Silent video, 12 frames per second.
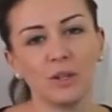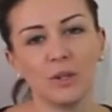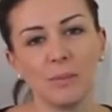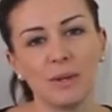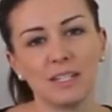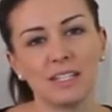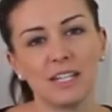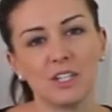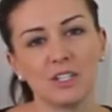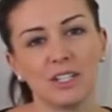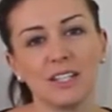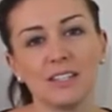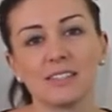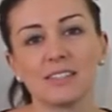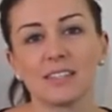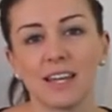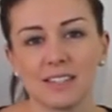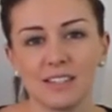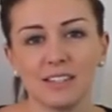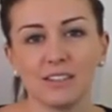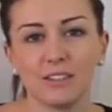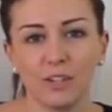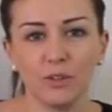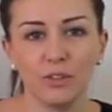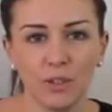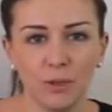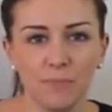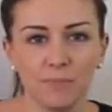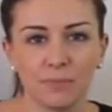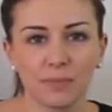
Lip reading: doing in meditation is getting to know you.